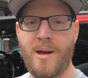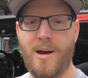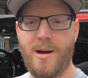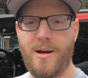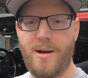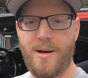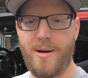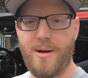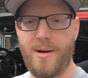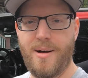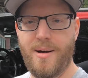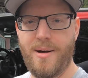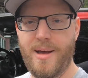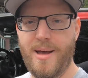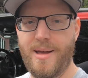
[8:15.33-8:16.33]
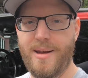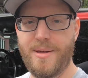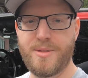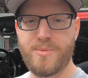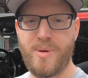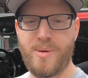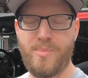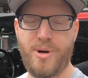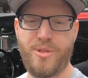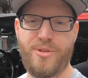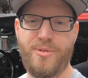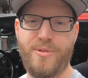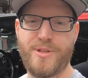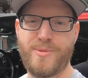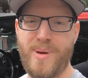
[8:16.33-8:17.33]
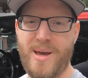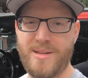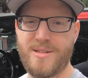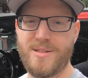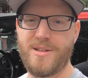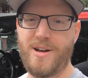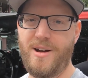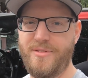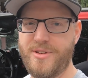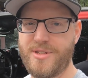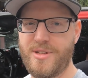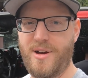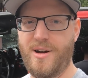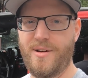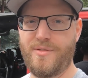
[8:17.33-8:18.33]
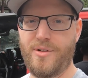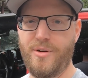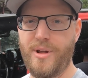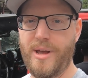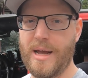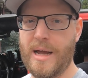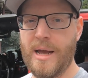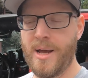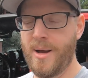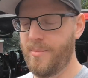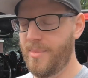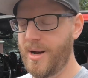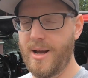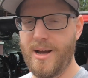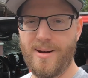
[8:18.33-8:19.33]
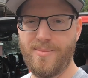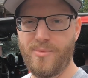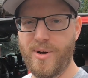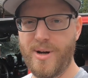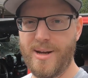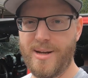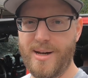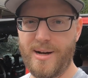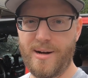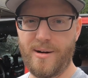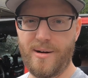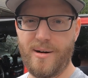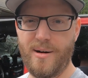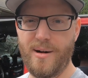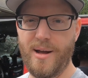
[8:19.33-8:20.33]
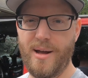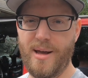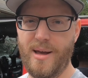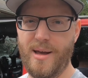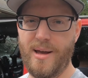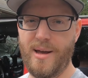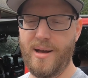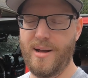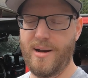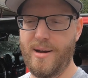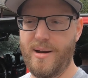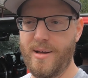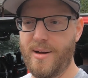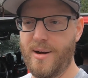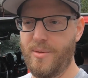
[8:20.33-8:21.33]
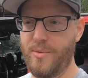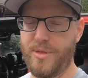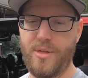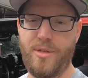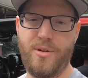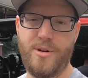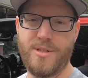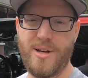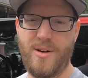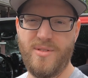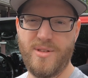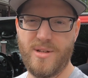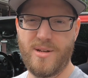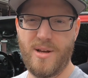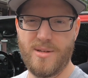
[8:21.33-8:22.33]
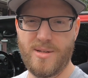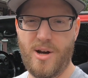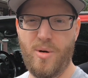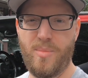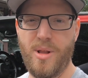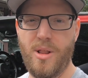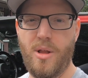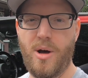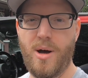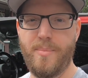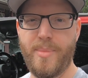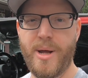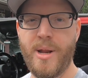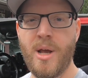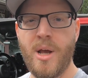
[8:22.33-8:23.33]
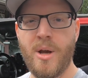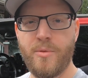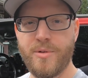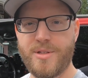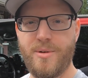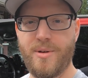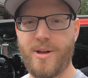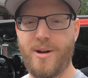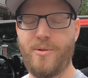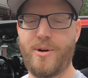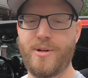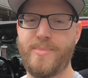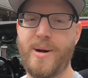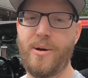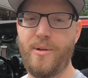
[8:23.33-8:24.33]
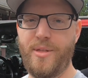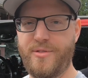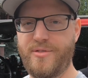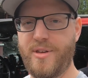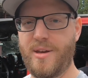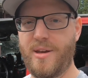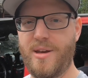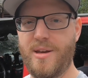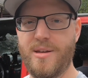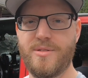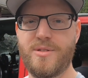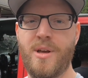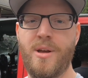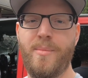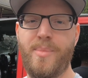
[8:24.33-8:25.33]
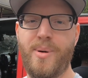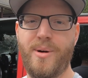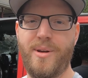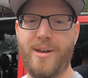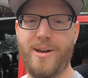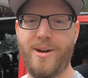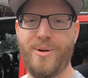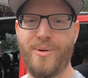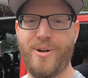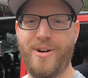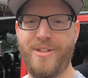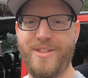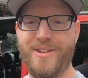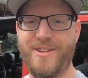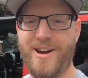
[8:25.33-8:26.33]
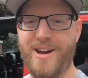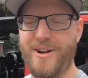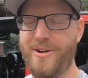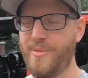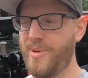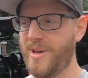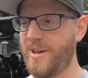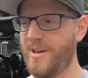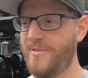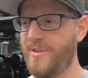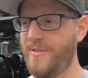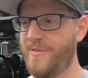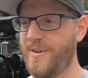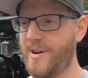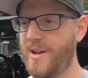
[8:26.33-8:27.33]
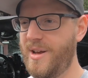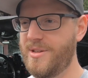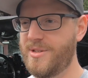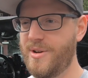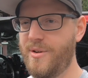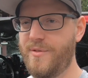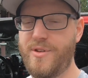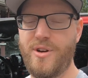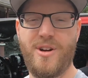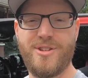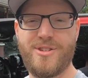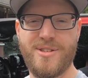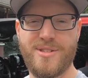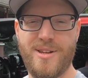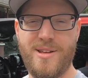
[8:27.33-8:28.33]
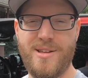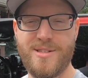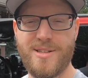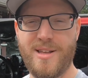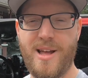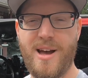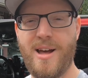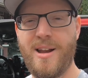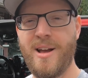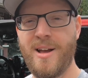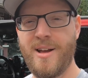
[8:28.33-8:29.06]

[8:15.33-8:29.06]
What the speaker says: And it's been put through its paces, obviously off-roading, but I am re-geared, and with the 37s it does help a lot. But we'll see what kind of horsepower this thing is putting out on the dyno. It'd be kind of a fun day. So if you're interested in seeing that,